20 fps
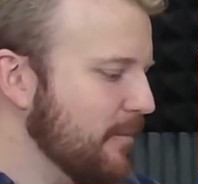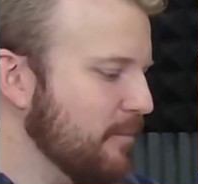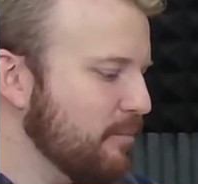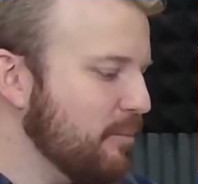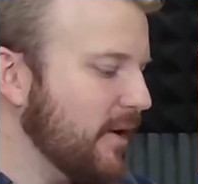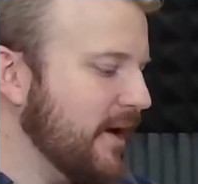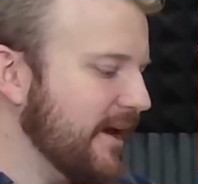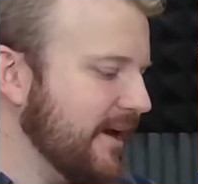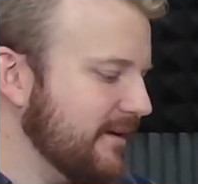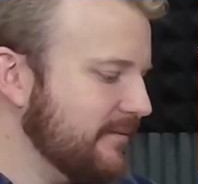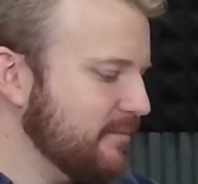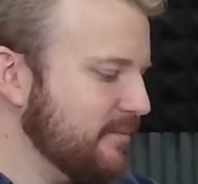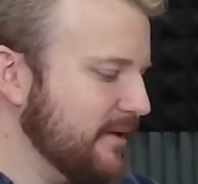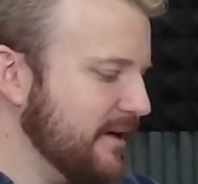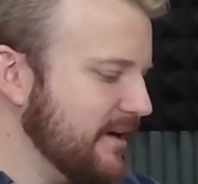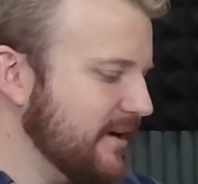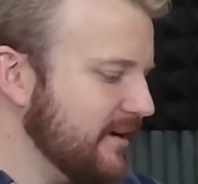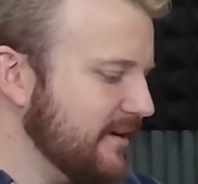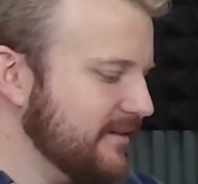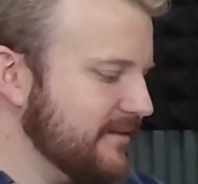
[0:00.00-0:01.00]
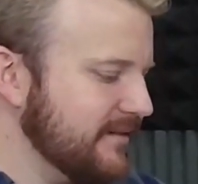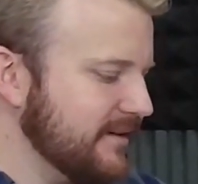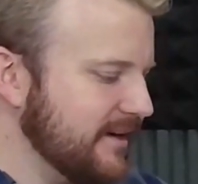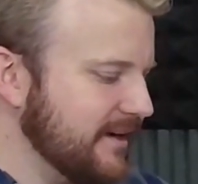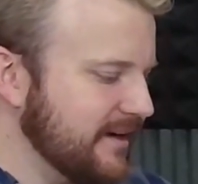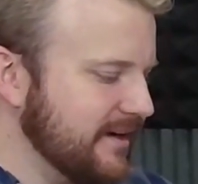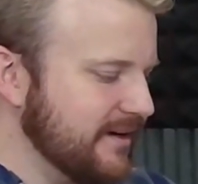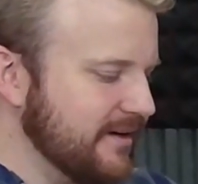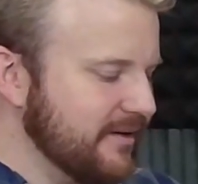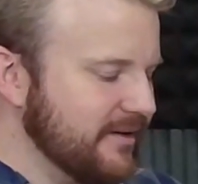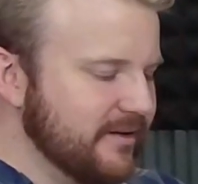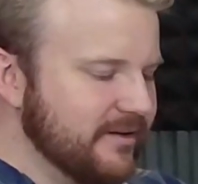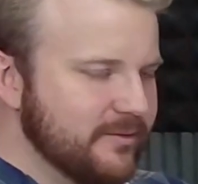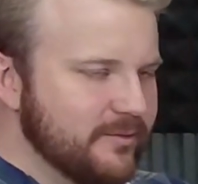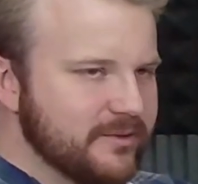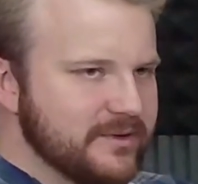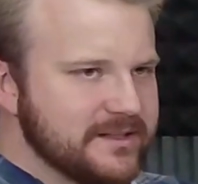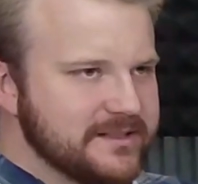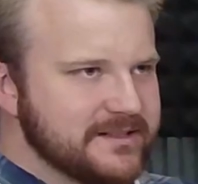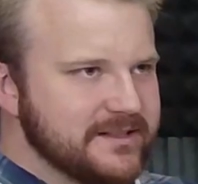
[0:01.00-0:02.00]
But because
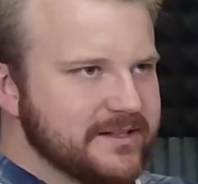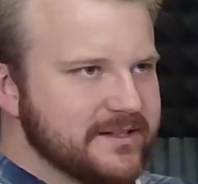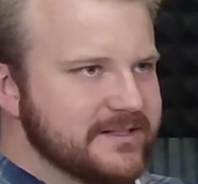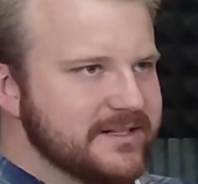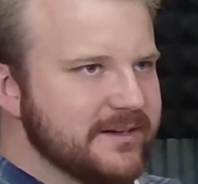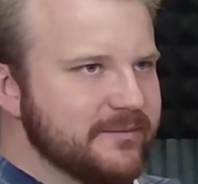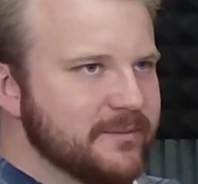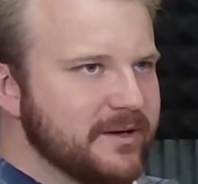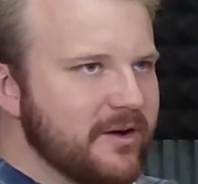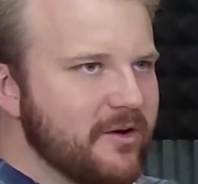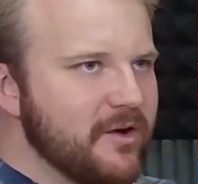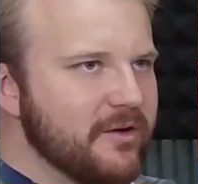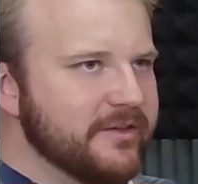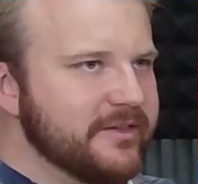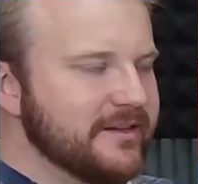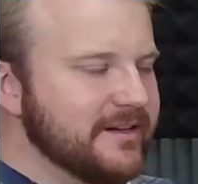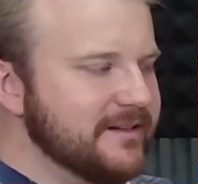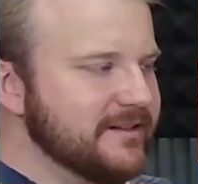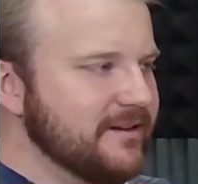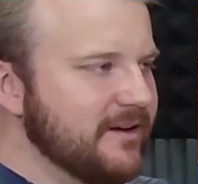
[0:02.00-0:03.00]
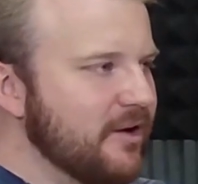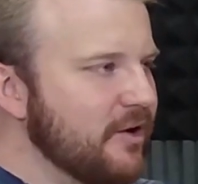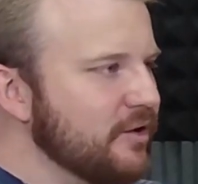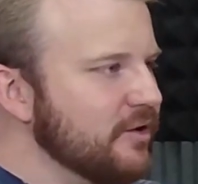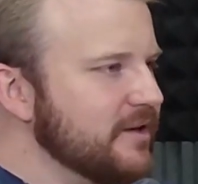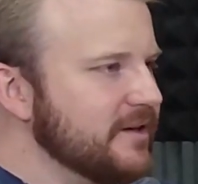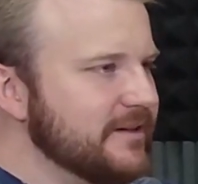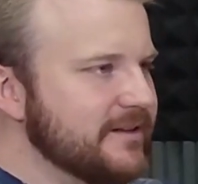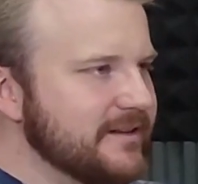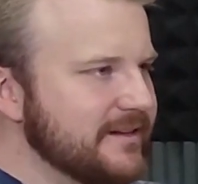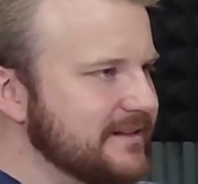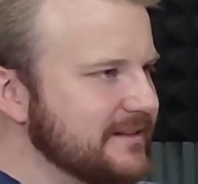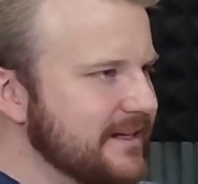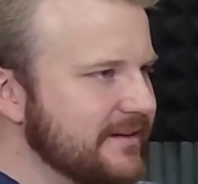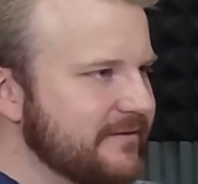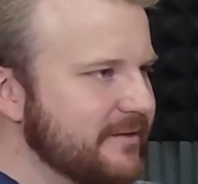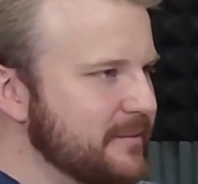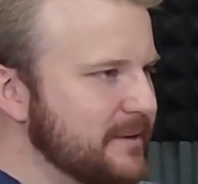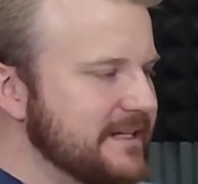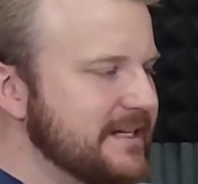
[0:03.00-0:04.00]
what is it? There's all good things
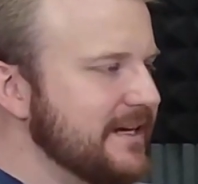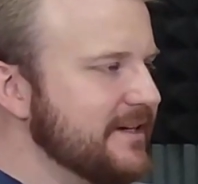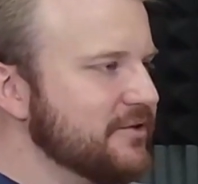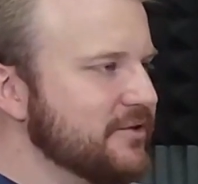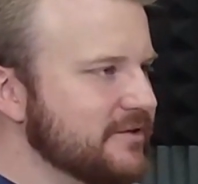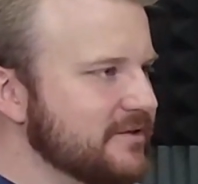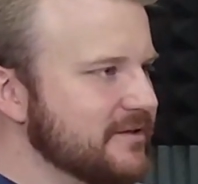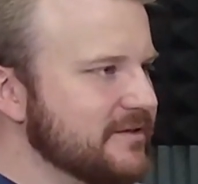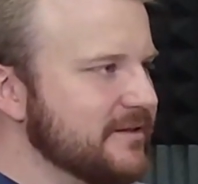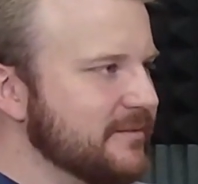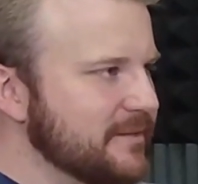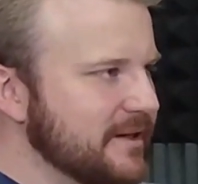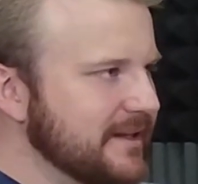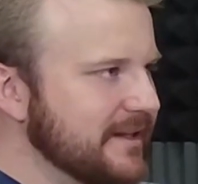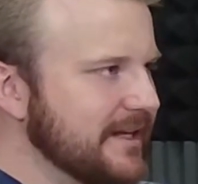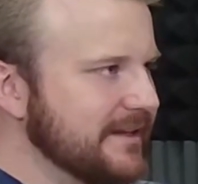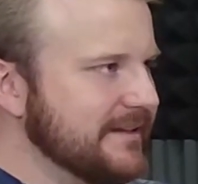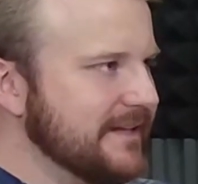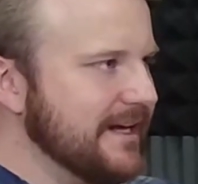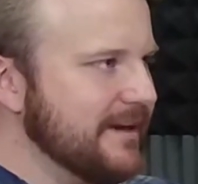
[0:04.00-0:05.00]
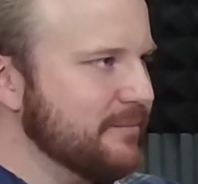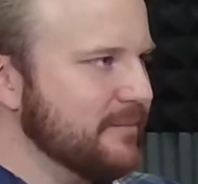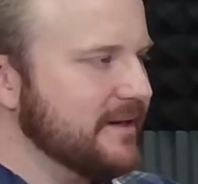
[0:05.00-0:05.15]
have imitations or something like that.